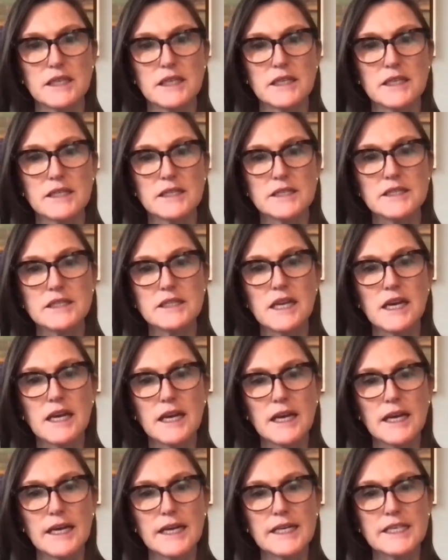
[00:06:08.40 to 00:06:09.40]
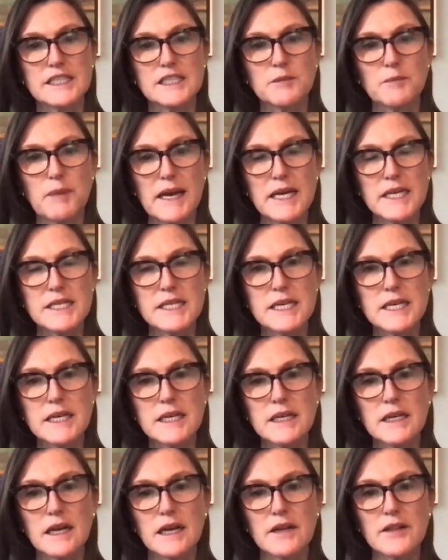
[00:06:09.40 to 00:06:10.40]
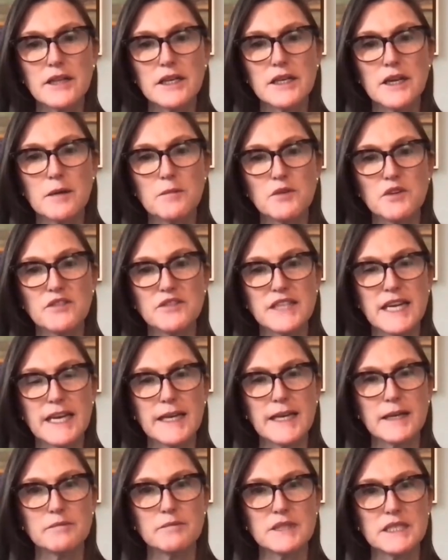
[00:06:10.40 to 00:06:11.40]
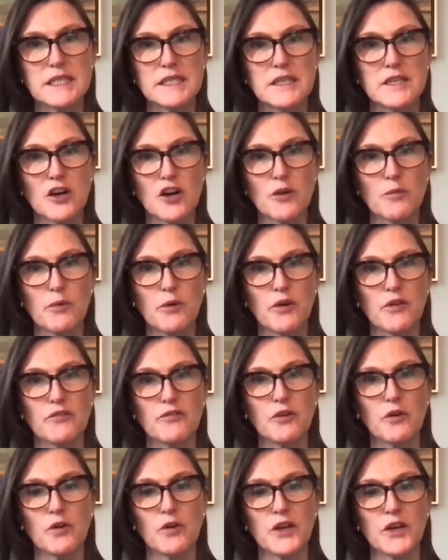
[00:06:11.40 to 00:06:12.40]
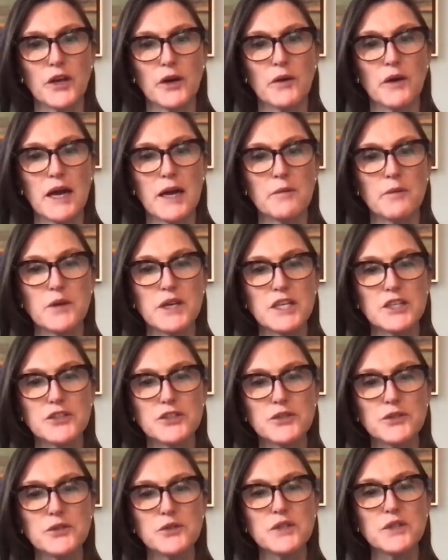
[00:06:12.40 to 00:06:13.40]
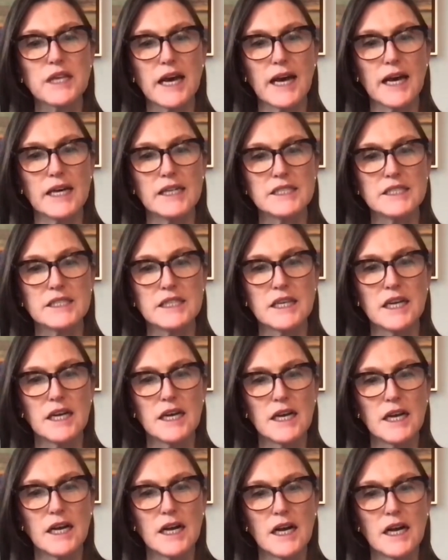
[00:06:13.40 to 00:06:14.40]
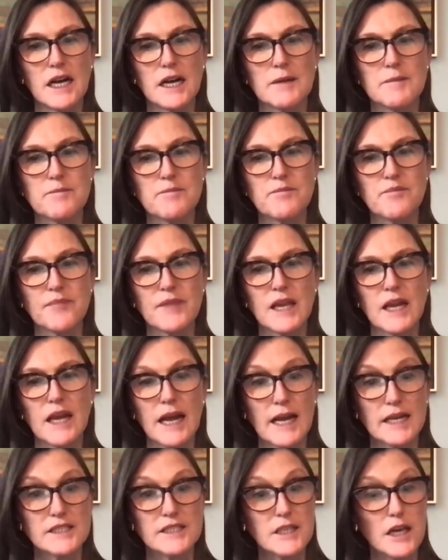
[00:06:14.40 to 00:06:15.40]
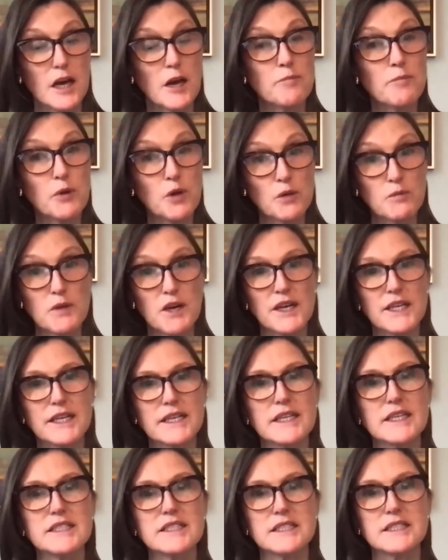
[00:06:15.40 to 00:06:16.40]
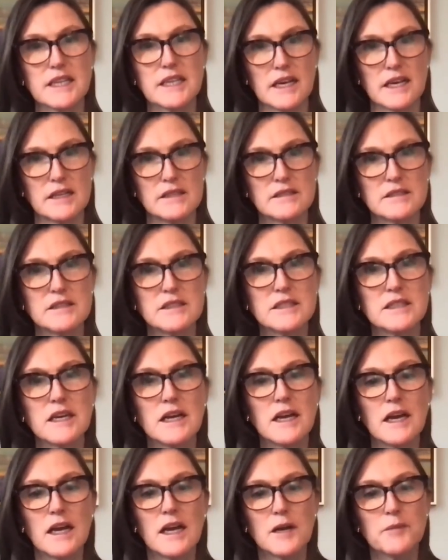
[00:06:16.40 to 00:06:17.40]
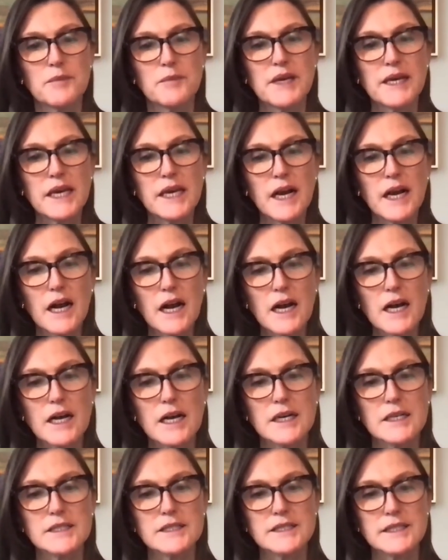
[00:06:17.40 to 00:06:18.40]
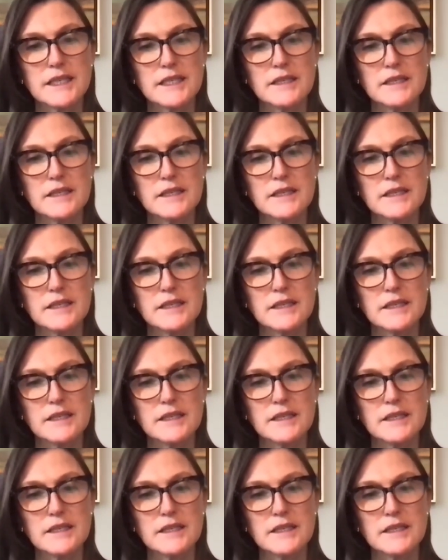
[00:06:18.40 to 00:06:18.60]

is expanding the number of names in our portfolio. And we do that as a bull market extends, because